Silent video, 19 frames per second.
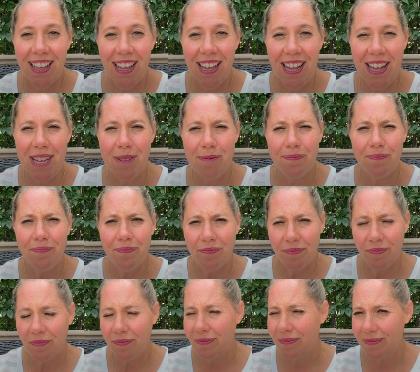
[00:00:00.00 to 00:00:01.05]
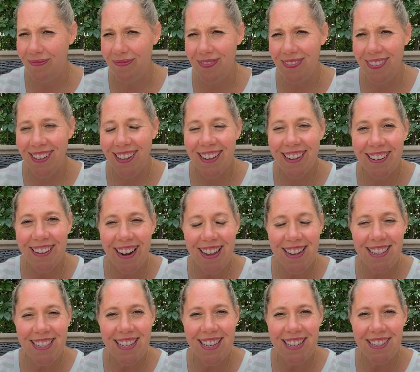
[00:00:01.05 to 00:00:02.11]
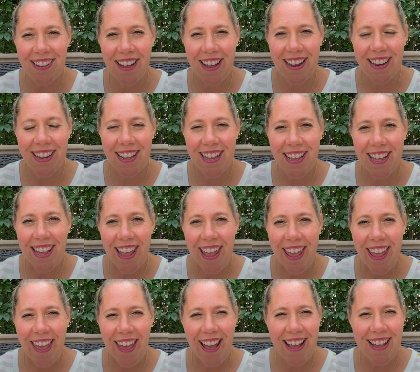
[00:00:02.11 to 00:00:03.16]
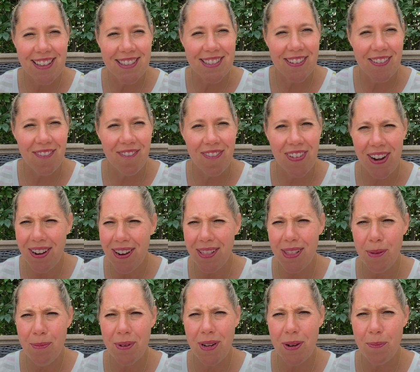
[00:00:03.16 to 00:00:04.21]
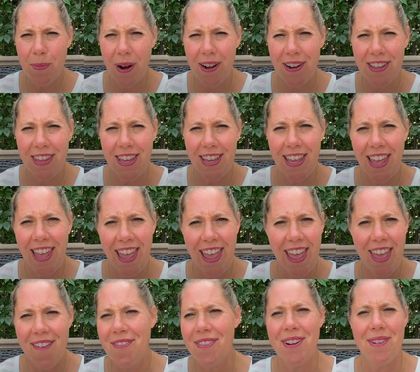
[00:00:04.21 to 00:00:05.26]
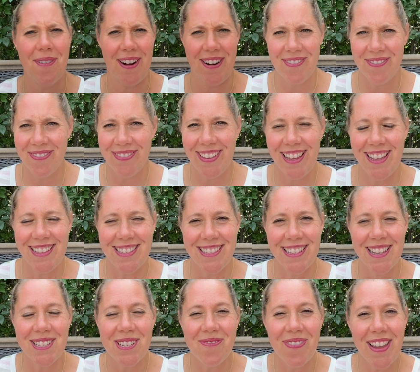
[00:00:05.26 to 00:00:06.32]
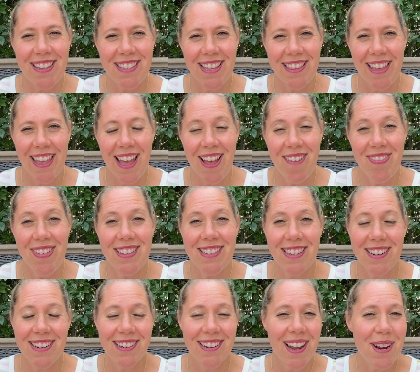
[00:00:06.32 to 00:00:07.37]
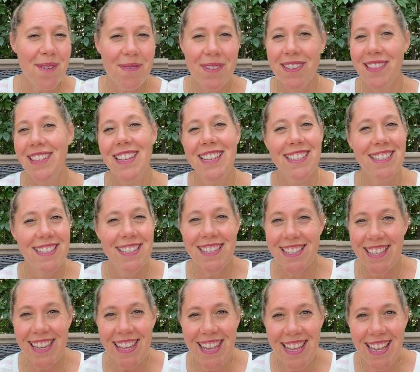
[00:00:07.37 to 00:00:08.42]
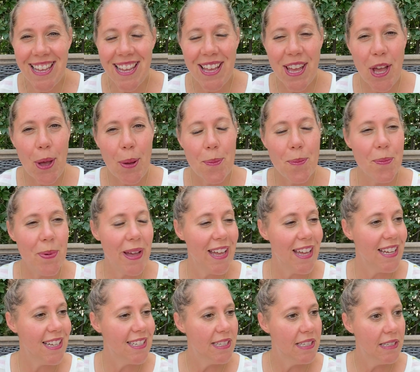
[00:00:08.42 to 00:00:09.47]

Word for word: Um, Grand Teton has very limited parking everywhere. It's, it's amazing. They have these incredible things to see, but